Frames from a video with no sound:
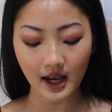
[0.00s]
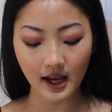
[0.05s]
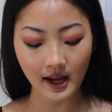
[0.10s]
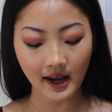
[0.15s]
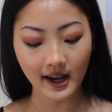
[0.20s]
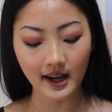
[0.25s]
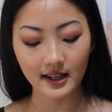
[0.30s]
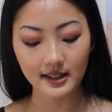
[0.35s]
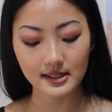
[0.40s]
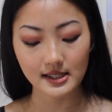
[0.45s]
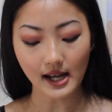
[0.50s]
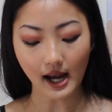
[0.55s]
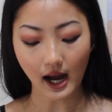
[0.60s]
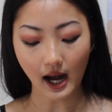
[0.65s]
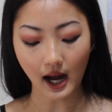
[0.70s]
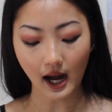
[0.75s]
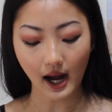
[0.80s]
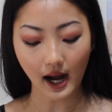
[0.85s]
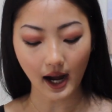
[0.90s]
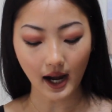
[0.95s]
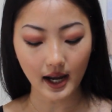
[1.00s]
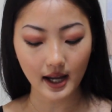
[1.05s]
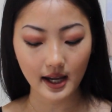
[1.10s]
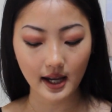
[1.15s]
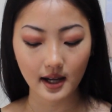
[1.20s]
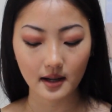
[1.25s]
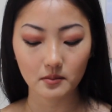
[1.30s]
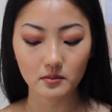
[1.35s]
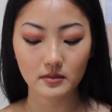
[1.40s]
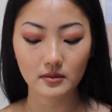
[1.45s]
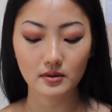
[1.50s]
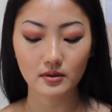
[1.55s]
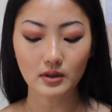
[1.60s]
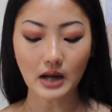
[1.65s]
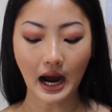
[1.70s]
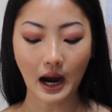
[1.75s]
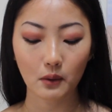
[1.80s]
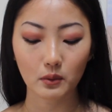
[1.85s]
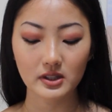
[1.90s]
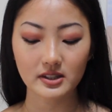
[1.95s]
And
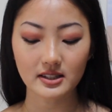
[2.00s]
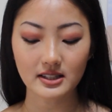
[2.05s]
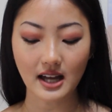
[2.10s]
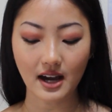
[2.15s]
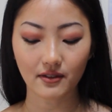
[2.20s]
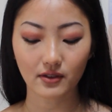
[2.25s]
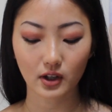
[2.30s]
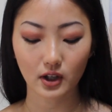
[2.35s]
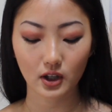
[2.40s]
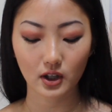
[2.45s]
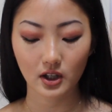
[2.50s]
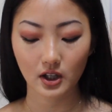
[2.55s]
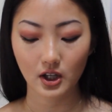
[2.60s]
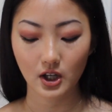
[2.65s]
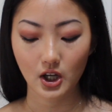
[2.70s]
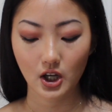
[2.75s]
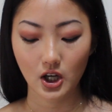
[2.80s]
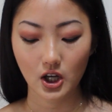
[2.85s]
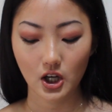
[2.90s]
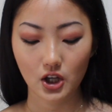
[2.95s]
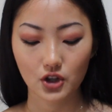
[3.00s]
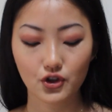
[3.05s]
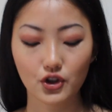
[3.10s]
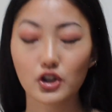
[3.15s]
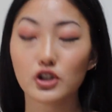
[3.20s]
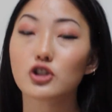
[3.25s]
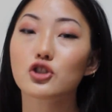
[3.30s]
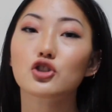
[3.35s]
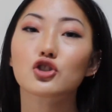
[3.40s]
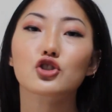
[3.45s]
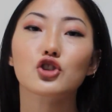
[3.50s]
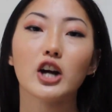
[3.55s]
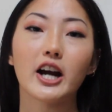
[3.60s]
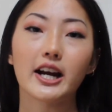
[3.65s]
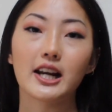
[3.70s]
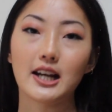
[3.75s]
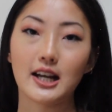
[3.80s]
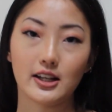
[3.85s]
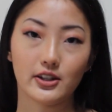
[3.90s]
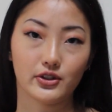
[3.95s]
I was never the
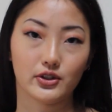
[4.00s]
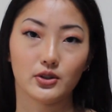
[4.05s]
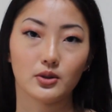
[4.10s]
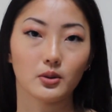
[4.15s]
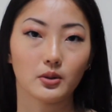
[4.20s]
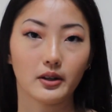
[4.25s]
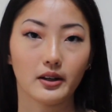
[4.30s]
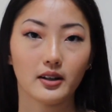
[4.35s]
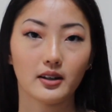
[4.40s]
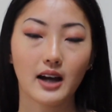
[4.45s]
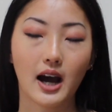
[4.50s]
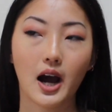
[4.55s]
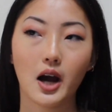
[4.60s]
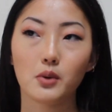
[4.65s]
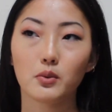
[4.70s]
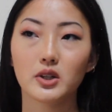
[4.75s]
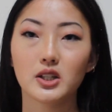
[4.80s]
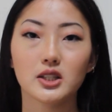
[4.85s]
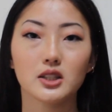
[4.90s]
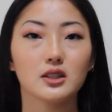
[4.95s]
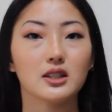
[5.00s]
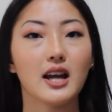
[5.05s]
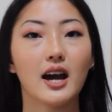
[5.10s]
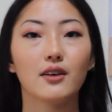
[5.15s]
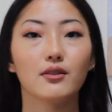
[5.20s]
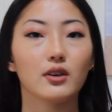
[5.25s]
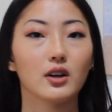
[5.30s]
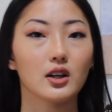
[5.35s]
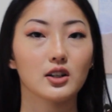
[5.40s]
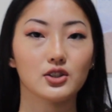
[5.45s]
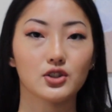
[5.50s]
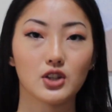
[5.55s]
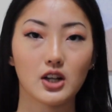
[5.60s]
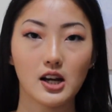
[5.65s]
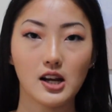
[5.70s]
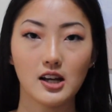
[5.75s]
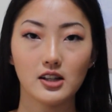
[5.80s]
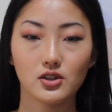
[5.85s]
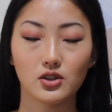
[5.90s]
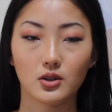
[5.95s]
straight A student. I was never a
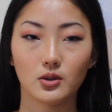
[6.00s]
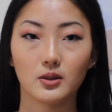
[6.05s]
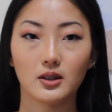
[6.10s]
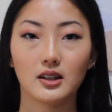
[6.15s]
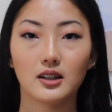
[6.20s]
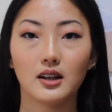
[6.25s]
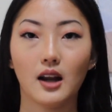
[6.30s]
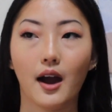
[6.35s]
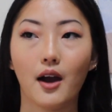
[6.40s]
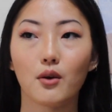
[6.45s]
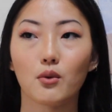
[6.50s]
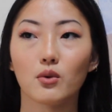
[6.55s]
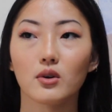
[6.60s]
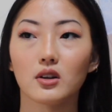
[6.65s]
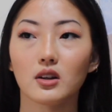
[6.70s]
straight A student. I